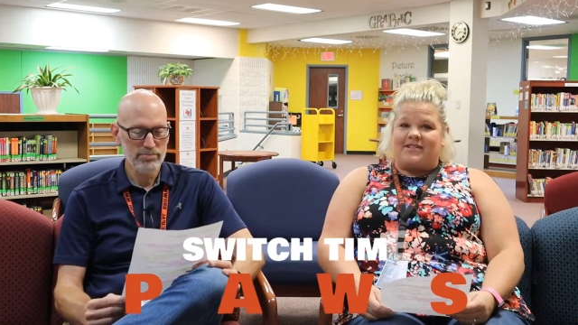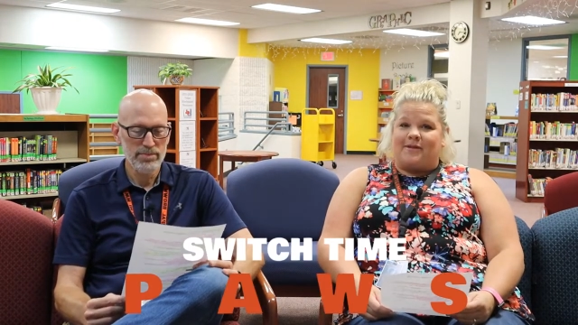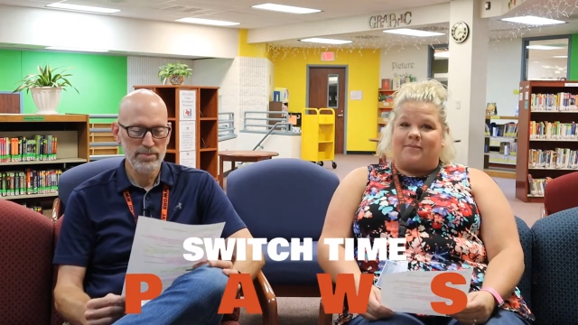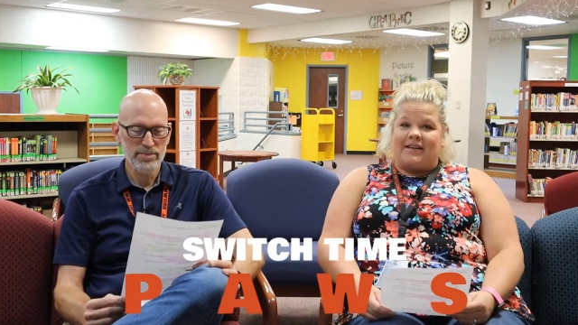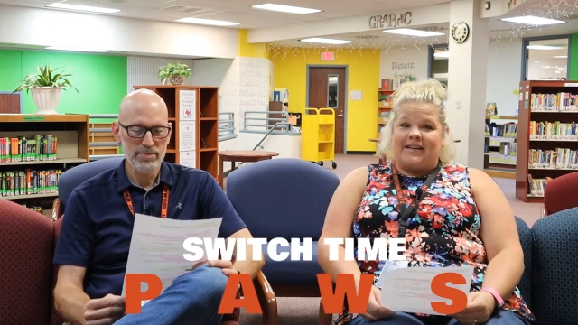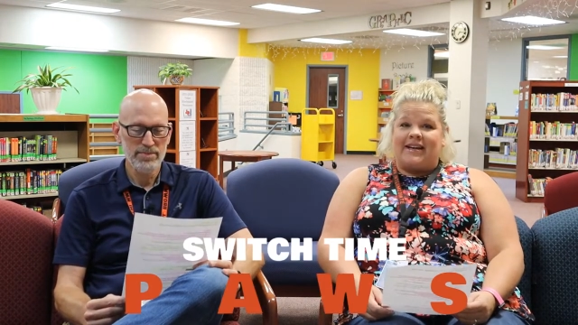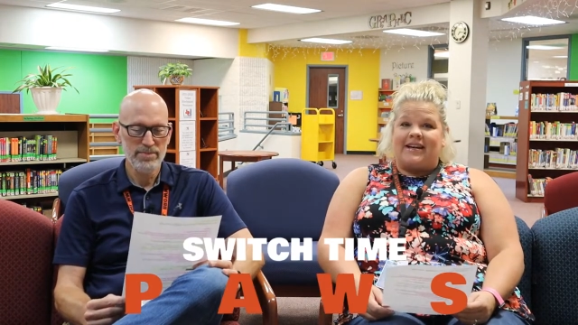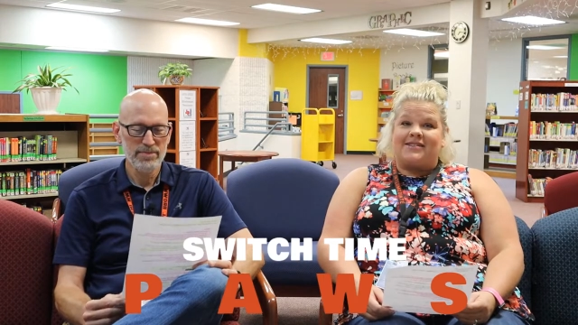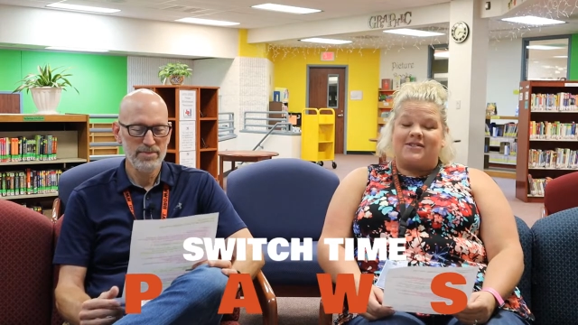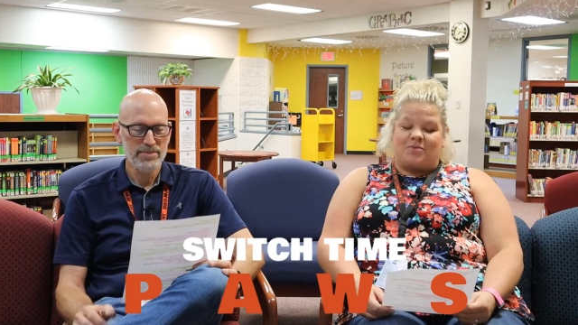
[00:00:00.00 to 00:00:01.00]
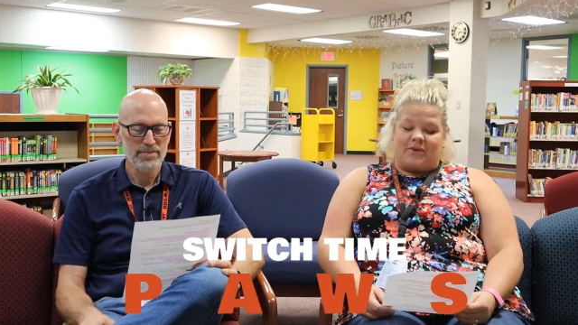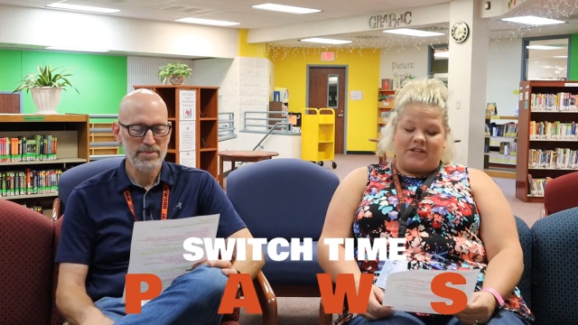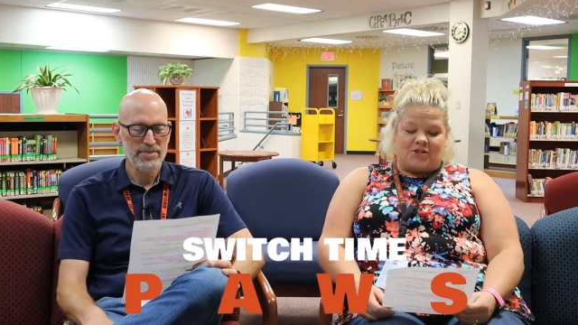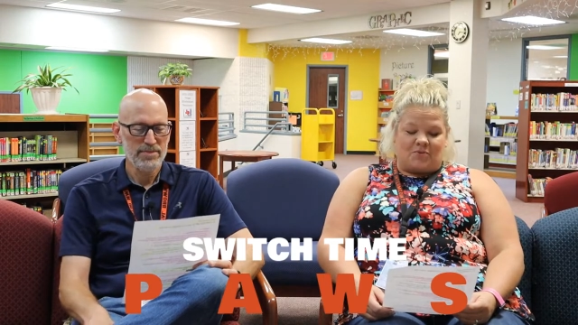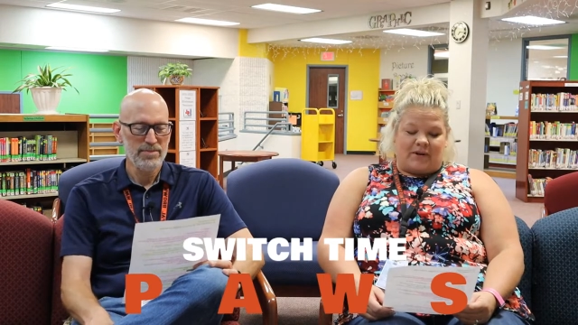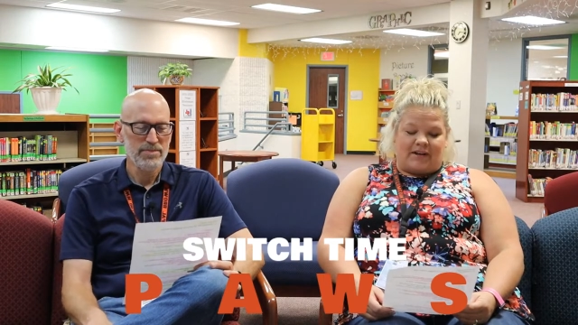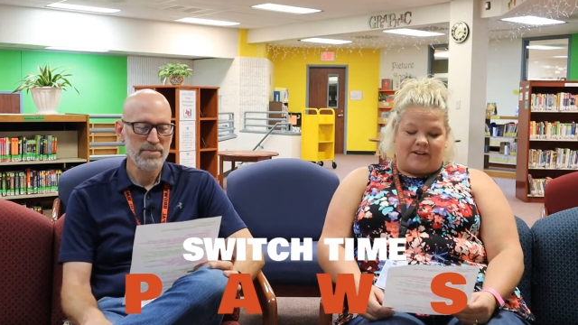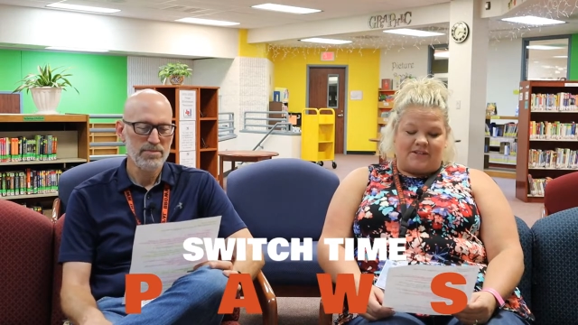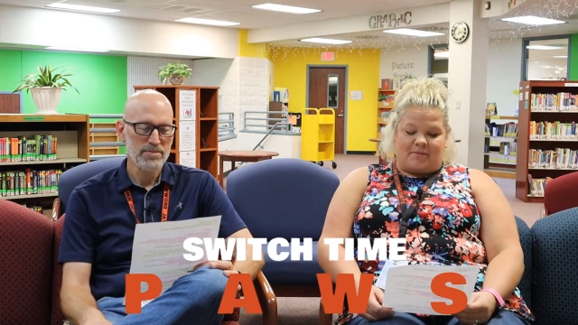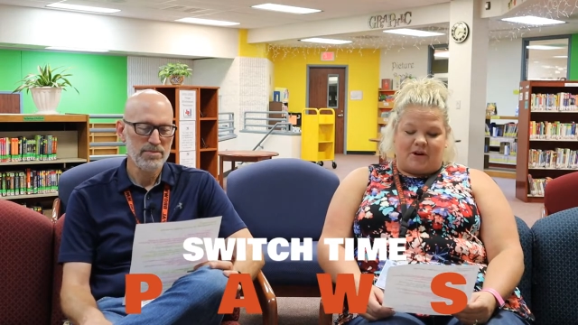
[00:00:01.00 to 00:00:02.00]
Speaker 1: the big switch
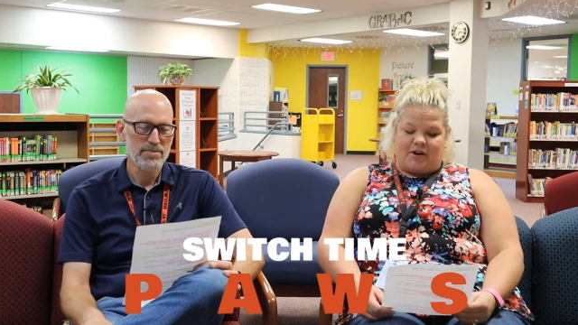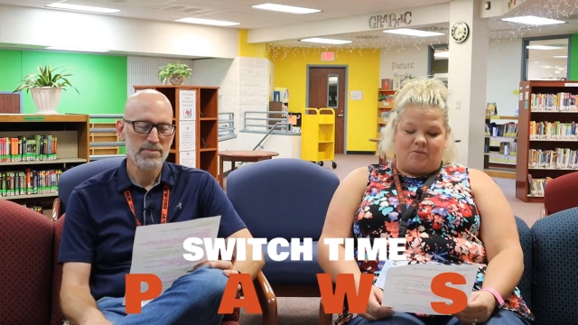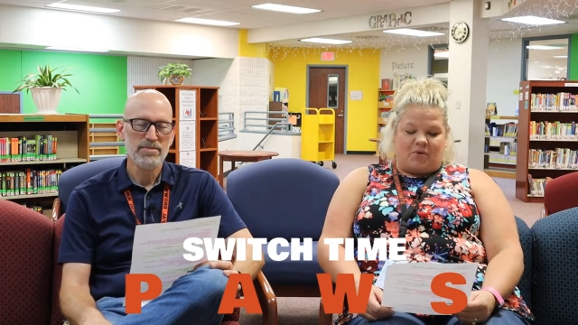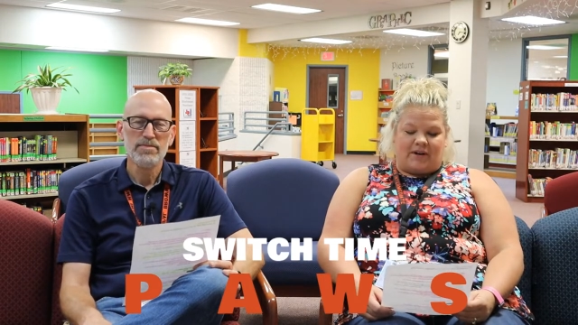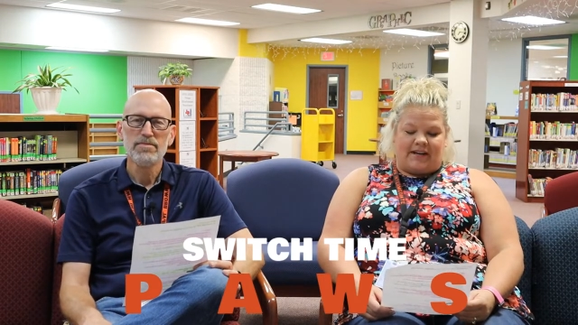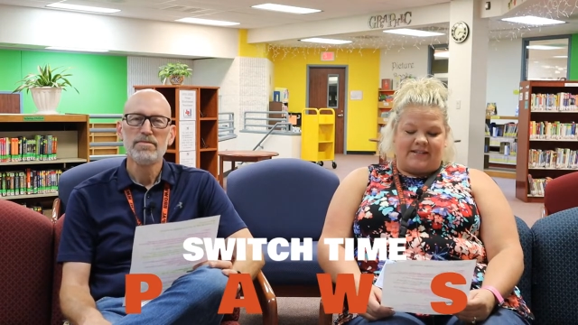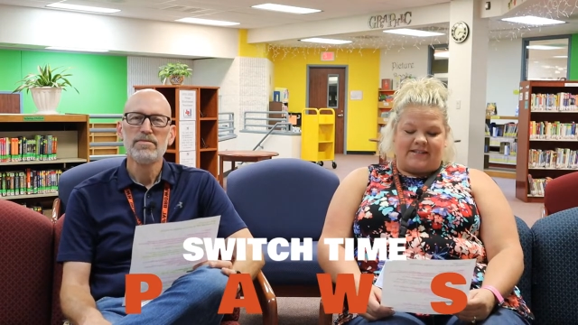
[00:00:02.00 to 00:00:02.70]
winner tomorrow morning,